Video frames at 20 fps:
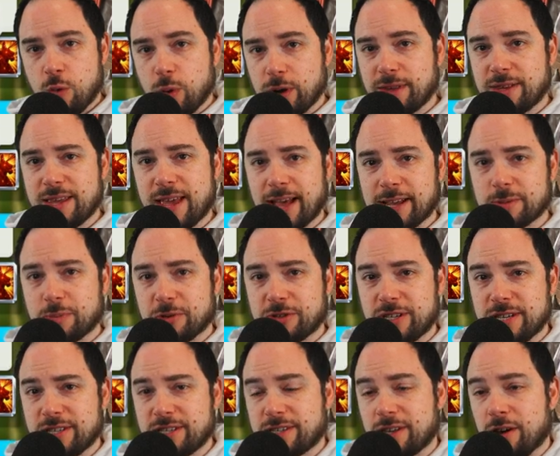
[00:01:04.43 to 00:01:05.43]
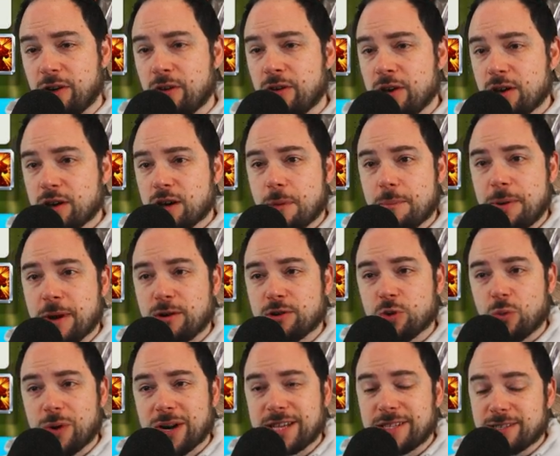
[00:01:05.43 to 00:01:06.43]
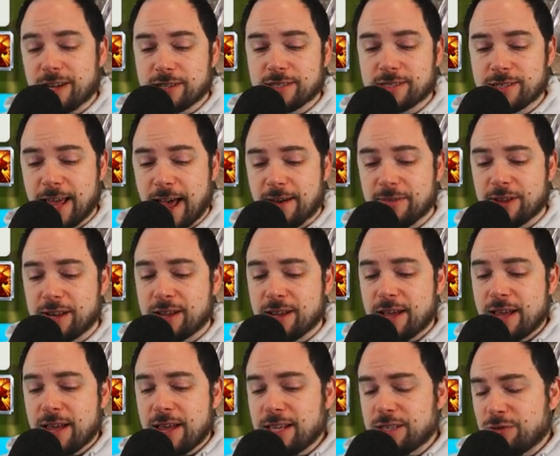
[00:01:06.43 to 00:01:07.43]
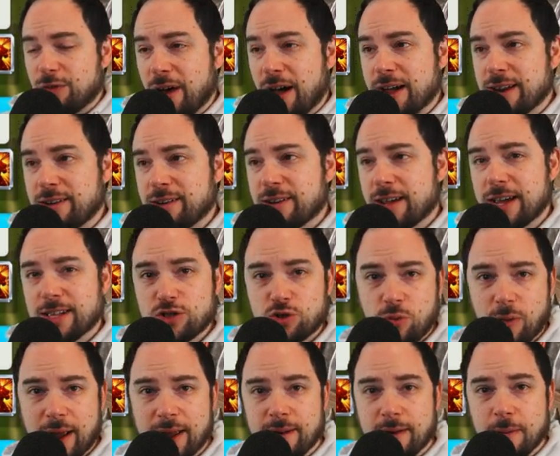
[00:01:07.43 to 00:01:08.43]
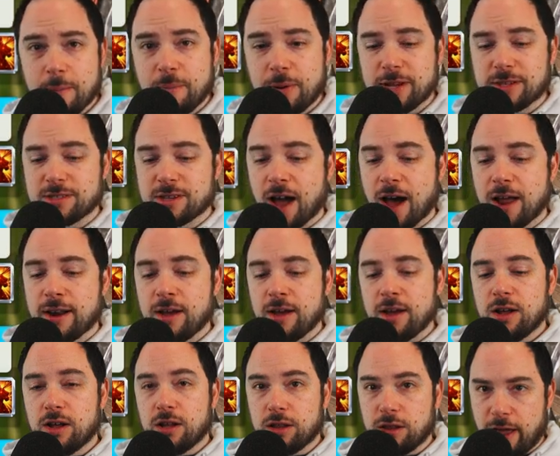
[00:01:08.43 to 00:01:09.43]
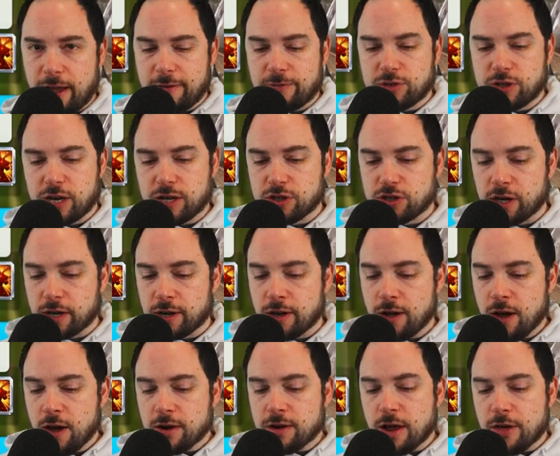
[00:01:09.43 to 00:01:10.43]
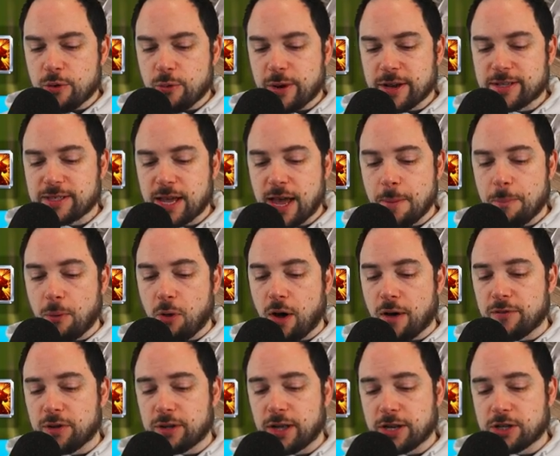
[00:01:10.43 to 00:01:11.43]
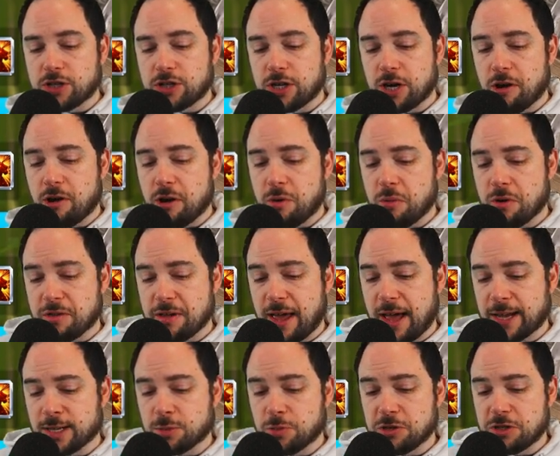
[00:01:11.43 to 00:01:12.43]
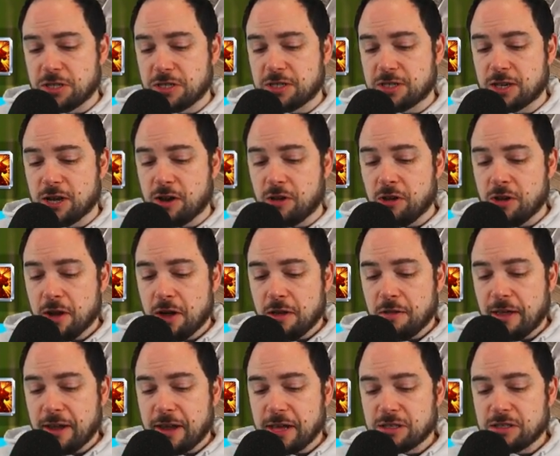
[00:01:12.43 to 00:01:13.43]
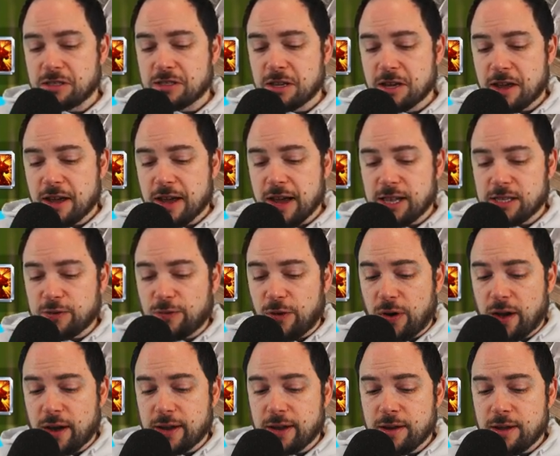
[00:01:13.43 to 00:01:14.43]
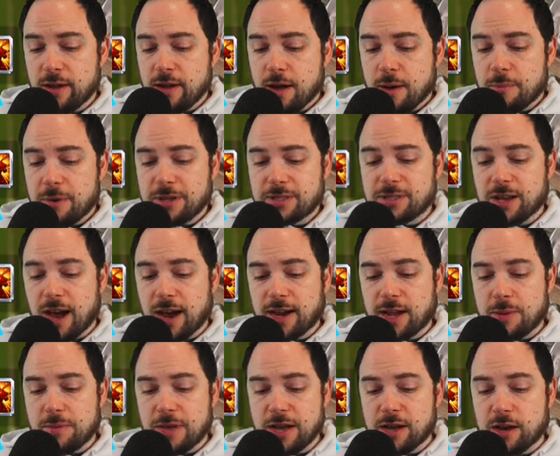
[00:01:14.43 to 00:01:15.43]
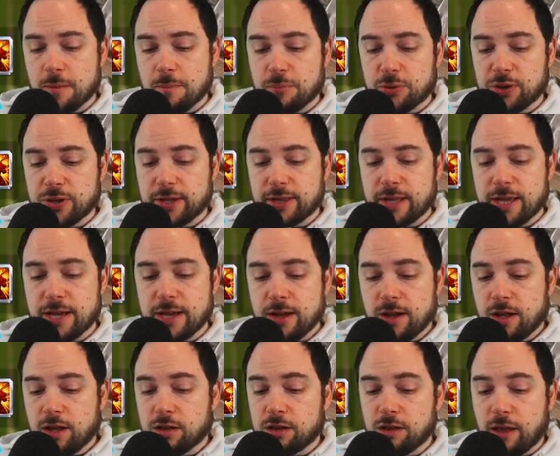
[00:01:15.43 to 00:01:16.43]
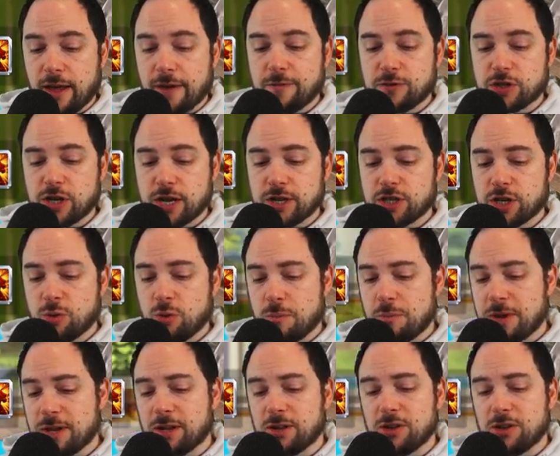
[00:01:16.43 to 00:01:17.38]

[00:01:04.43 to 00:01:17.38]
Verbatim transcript: with the expertise skill compared to when he doesn't have it. It's fine, it's great, but it's not life-changing. Another example of a legendary where the expertise skill, like it's it's fine, but it's not going to be completely life-changing would be